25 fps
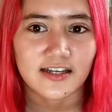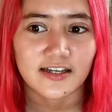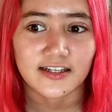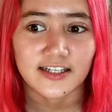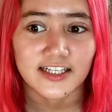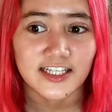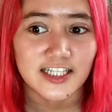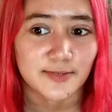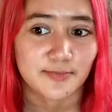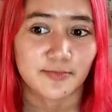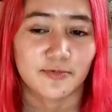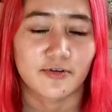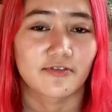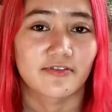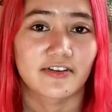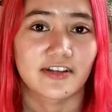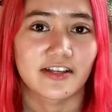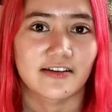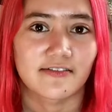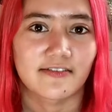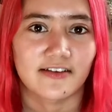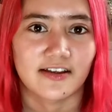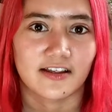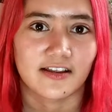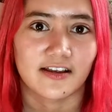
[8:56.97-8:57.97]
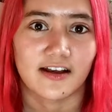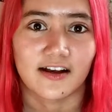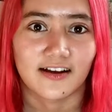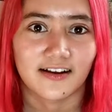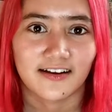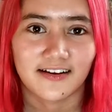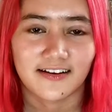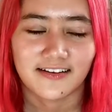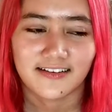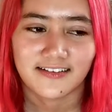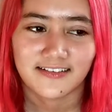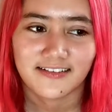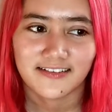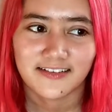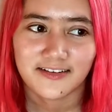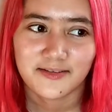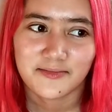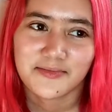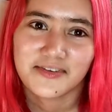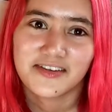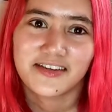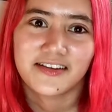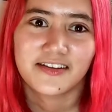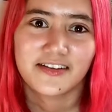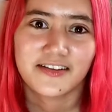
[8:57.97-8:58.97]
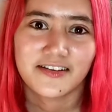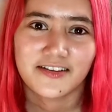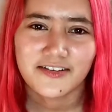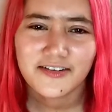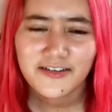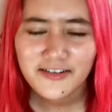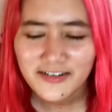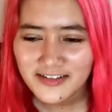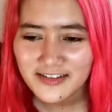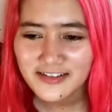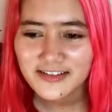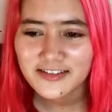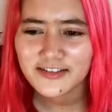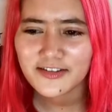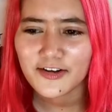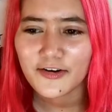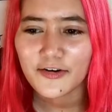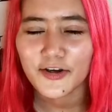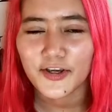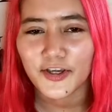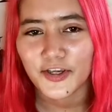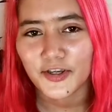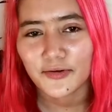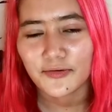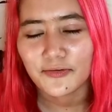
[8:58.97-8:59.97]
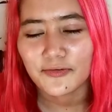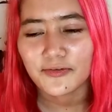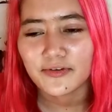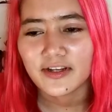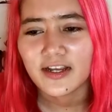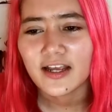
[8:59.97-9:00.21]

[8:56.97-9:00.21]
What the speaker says: a Gizmo when they were young? I mean, so cute.